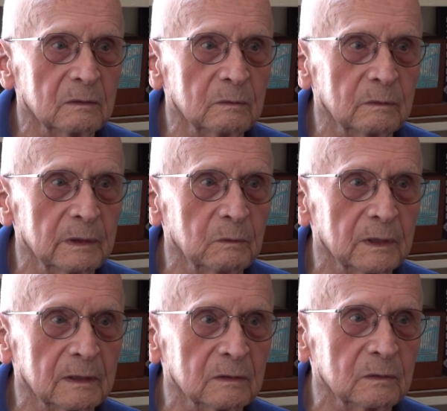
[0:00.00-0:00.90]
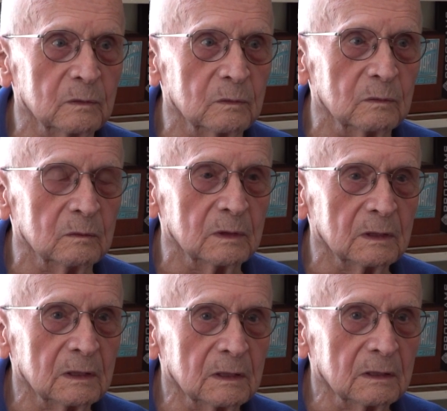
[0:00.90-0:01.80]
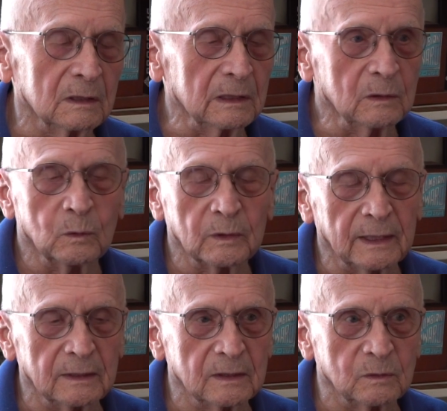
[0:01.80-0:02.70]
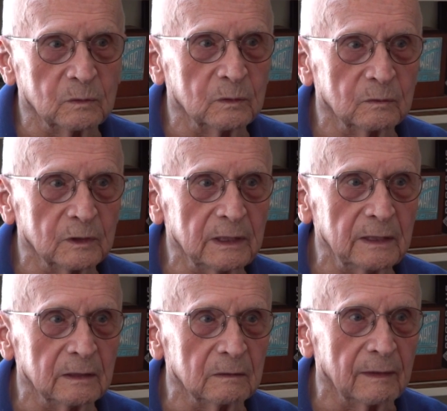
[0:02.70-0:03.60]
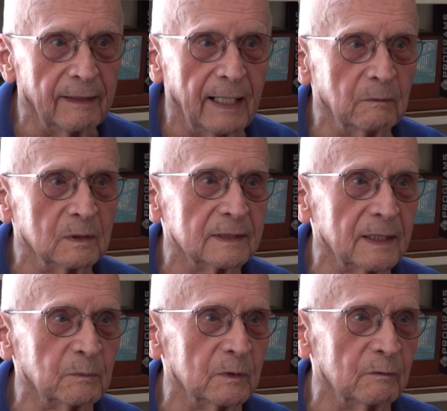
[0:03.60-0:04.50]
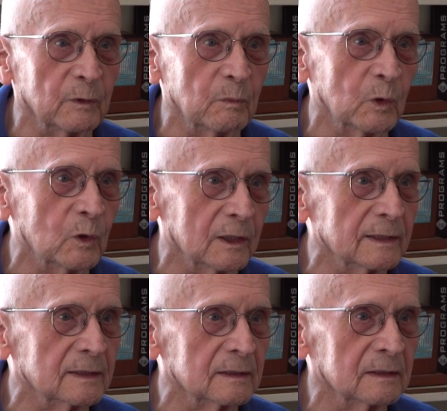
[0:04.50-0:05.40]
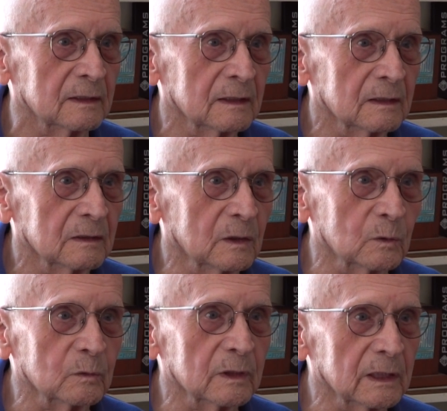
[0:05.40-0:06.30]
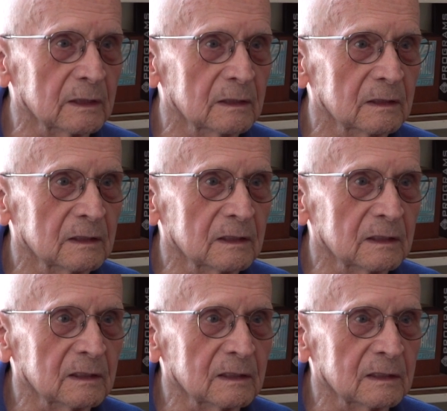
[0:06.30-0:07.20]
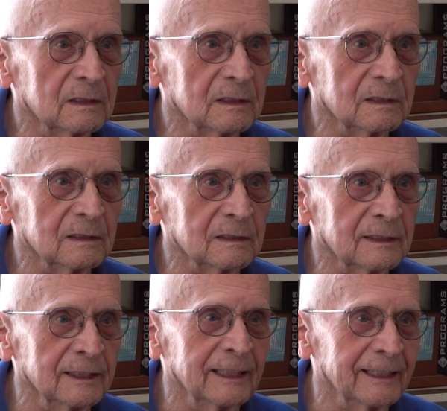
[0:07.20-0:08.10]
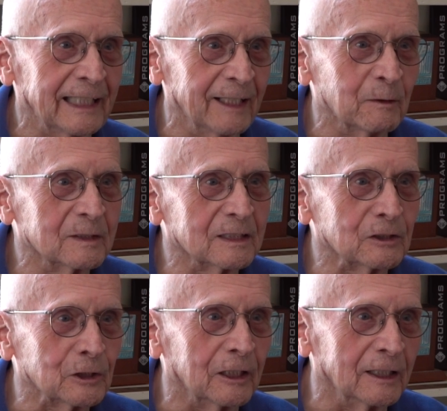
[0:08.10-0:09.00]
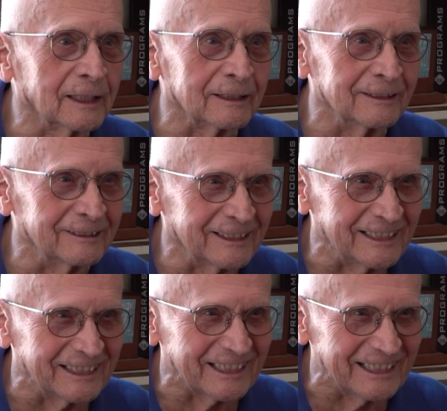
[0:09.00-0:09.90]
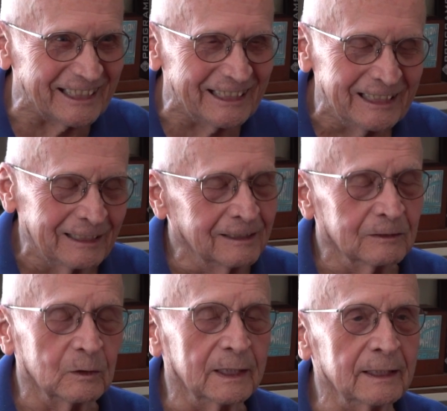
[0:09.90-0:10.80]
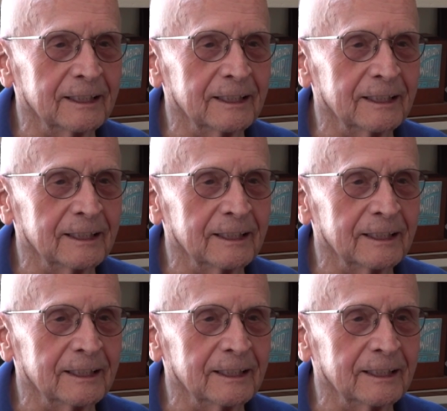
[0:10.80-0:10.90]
we went to the old high school over here, and that was separate for boys only. That was a shock. What?